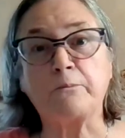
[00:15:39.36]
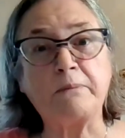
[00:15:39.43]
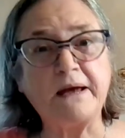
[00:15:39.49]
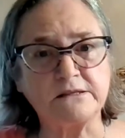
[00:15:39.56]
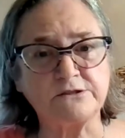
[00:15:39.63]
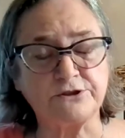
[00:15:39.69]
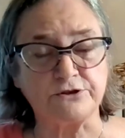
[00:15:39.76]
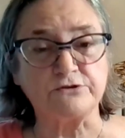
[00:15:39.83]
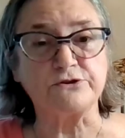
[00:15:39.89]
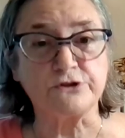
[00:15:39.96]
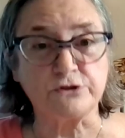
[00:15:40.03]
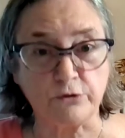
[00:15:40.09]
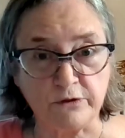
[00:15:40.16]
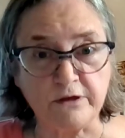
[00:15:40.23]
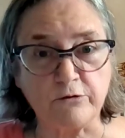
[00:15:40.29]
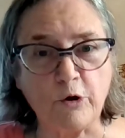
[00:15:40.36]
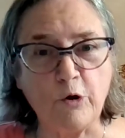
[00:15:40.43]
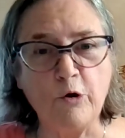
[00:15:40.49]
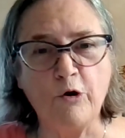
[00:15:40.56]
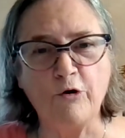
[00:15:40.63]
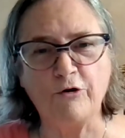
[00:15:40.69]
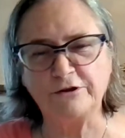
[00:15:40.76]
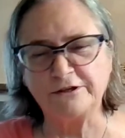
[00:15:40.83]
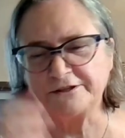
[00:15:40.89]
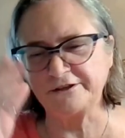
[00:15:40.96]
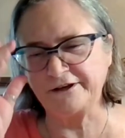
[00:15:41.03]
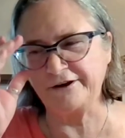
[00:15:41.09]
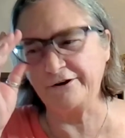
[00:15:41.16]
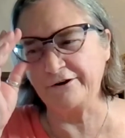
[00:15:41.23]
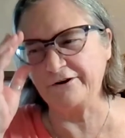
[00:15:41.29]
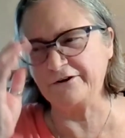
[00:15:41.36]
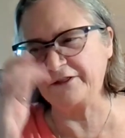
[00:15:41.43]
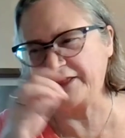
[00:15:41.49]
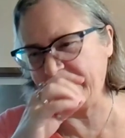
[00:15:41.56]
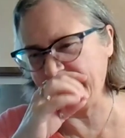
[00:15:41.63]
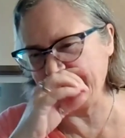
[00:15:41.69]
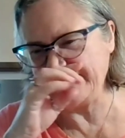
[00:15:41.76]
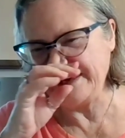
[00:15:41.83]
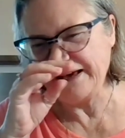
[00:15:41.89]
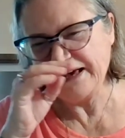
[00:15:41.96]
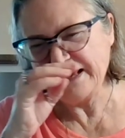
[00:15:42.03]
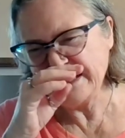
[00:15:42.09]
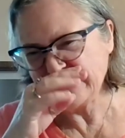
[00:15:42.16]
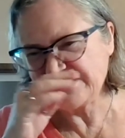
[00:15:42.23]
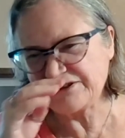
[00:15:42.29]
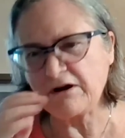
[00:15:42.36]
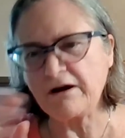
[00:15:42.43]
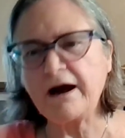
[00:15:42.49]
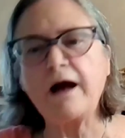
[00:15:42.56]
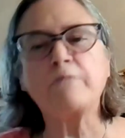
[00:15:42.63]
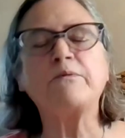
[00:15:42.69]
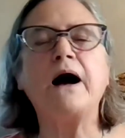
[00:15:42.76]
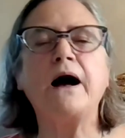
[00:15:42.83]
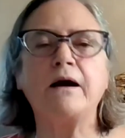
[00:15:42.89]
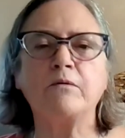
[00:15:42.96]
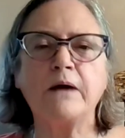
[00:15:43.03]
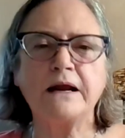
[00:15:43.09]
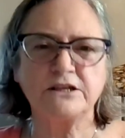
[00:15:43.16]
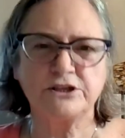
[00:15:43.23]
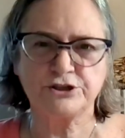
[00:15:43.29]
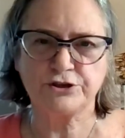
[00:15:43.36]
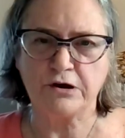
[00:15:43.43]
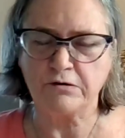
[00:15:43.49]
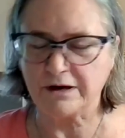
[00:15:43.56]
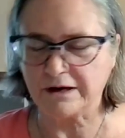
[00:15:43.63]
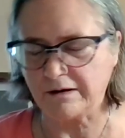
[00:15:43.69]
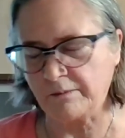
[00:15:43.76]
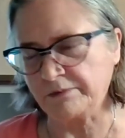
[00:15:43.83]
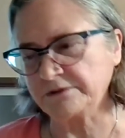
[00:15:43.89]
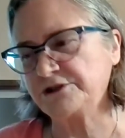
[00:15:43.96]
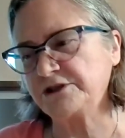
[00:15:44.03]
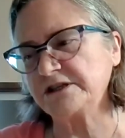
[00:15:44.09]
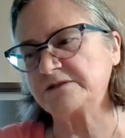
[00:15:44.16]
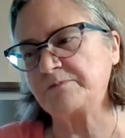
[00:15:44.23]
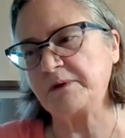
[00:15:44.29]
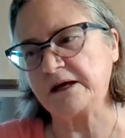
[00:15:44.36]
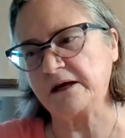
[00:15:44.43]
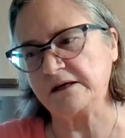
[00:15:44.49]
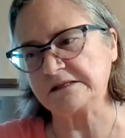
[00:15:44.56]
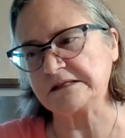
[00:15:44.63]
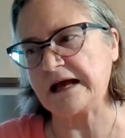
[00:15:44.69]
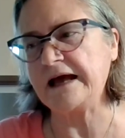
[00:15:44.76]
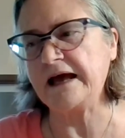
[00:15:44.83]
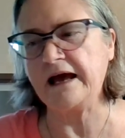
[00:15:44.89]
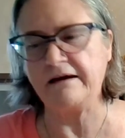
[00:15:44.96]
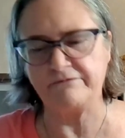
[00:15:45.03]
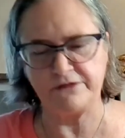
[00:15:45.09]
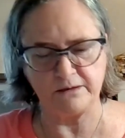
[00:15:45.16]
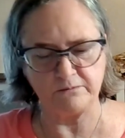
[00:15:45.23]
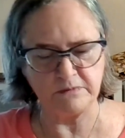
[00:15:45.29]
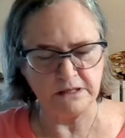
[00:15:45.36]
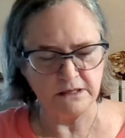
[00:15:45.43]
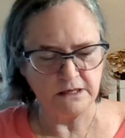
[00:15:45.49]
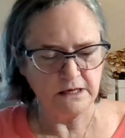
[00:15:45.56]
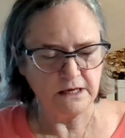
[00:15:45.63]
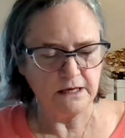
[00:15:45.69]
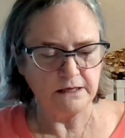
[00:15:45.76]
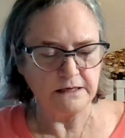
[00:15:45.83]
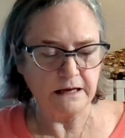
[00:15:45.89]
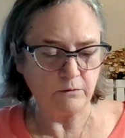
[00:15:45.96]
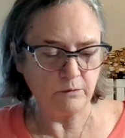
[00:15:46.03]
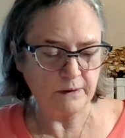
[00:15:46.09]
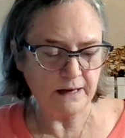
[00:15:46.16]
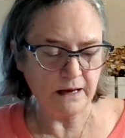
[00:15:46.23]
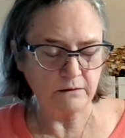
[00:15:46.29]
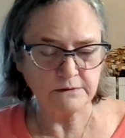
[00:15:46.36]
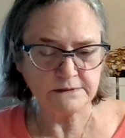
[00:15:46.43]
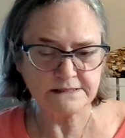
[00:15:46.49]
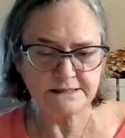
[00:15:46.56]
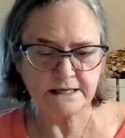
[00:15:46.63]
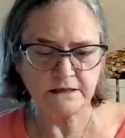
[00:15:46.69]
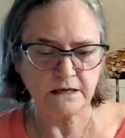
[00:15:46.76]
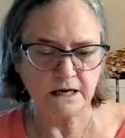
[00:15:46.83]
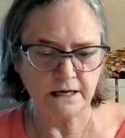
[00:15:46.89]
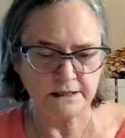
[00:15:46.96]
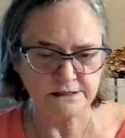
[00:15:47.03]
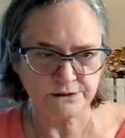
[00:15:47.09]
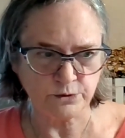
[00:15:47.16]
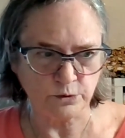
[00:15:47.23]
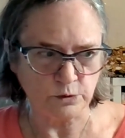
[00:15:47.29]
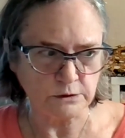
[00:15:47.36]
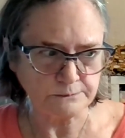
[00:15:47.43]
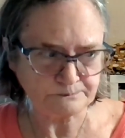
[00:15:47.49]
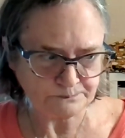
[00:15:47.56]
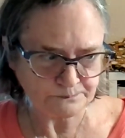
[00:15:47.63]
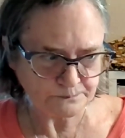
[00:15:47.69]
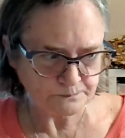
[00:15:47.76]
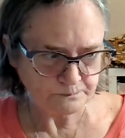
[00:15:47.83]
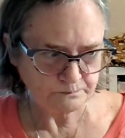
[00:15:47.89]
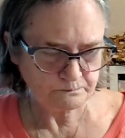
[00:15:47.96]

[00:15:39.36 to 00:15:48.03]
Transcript: they're pictures, so they're old, that. So I wanted to show a couple just because I have them. Now, when I was in high school,